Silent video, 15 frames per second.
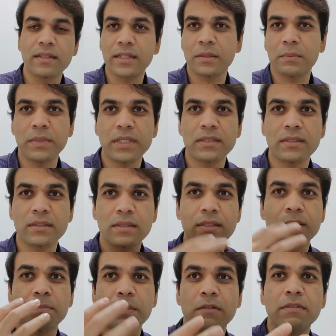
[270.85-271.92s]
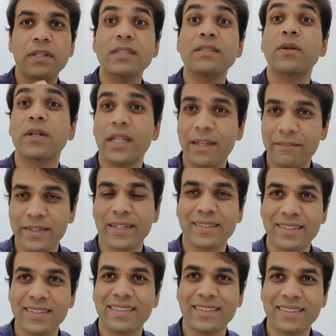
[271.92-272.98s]
That means his power is not
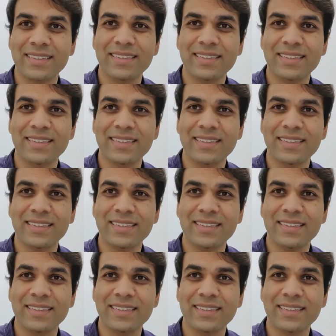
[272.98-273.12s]
affected.